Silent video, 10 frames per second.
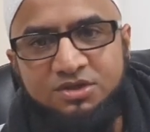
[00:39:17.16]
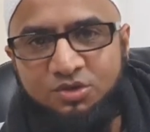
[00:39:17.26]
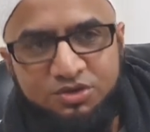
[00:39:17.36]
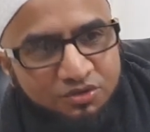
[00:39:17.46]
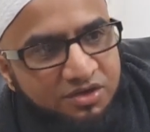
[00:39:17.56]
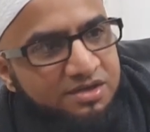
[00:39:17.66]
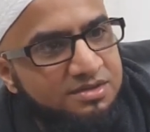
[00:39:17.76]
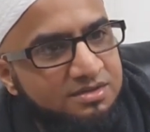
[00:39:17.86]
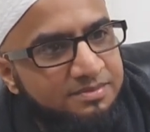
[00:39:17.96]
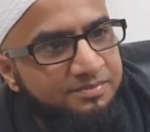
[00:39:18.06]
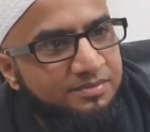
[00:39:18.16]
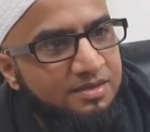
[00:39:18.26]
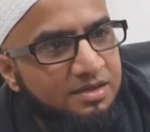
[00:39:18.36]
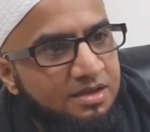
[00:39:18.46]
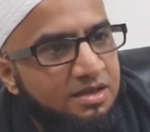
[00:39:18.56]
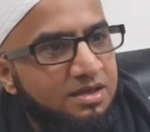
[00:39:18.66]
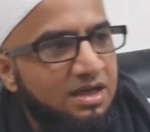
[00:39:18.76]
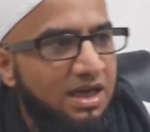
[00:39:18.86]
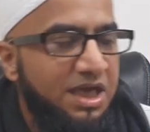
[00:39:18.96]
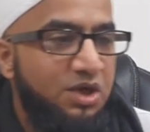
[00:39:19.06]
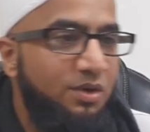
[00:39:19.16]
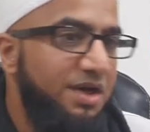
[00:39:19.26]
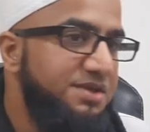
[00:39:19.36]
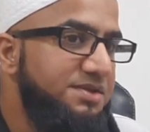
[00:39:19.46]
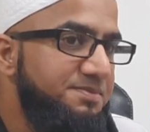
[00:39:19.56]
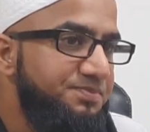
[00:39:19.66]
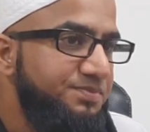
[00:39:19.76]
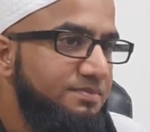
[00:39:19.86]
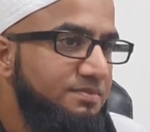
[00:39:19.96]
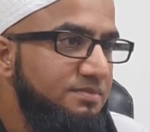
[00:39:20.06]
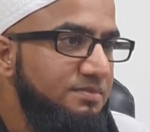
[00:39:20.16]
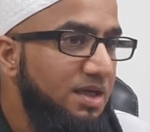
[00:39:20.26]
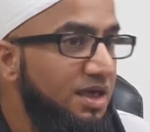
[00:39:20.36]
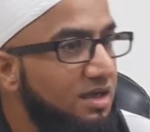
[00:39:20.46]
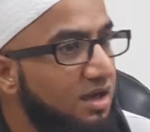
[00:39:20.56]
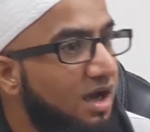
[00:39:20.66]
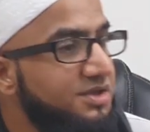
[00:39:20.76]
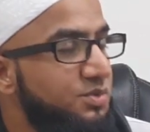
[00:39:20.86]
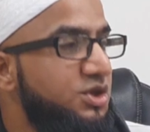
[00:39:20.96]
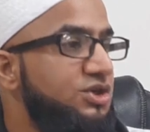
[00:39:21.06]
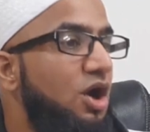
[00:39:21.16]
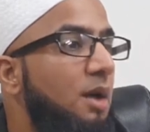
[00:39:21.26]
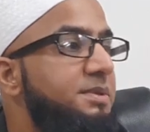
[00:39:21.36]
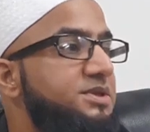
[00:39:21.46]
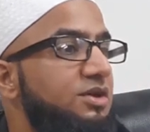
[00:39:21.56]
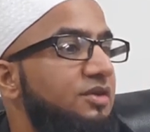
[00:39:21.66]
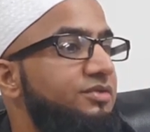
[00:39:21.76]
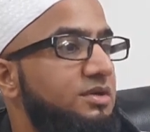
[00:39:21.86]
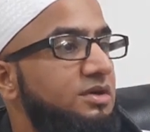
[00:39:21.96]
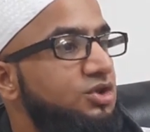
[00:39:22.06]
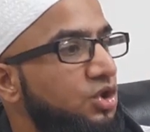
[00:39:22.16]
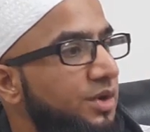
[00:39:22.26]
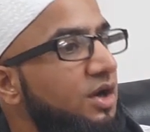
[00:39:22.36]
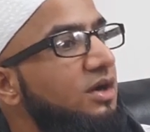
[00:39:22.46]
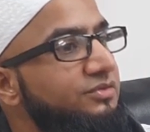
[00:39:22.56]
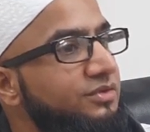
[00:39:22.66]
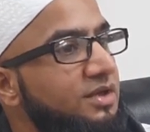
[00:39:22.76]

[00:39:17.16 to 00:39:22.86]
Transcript: is also fard. Likewise, ikhlas, which is the opposite of showing off.